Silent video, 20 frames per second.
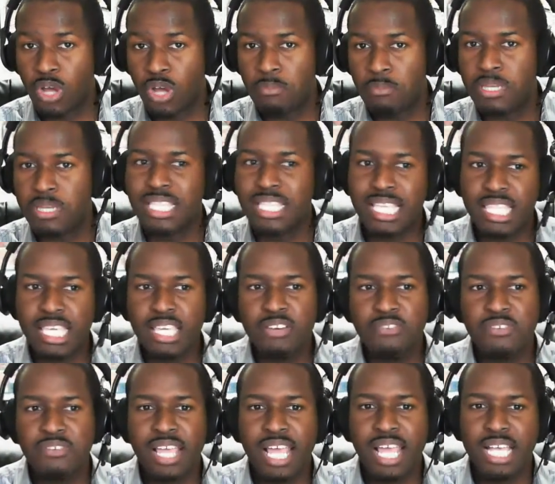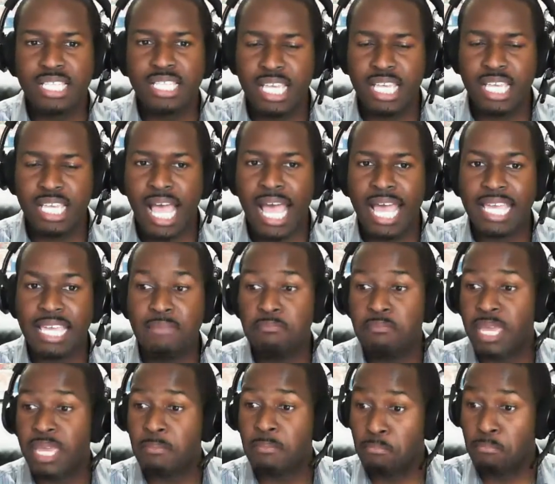mean, they think of it as, yeah, I can
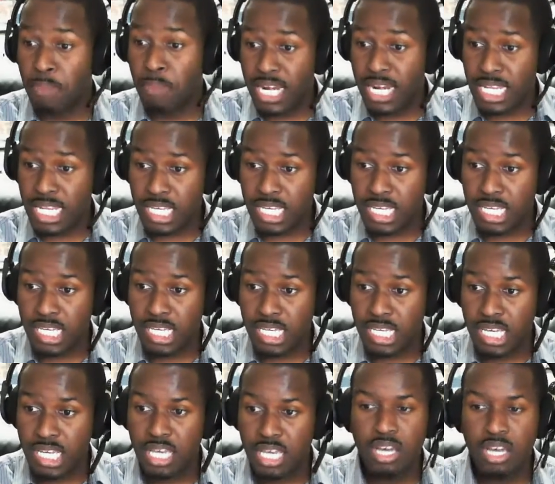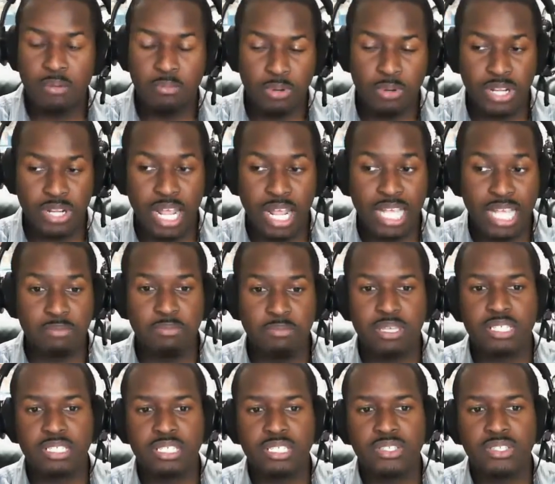make money, but not as a
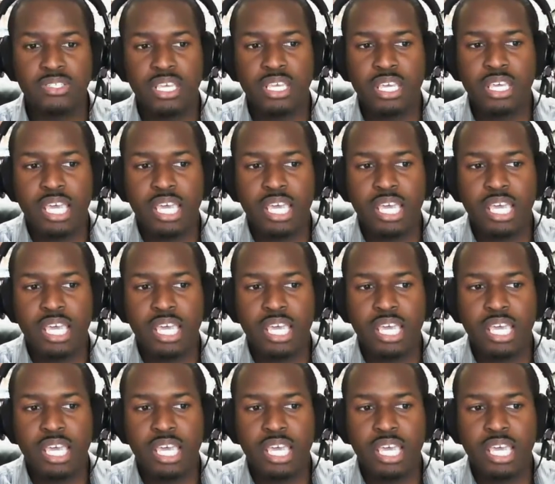business.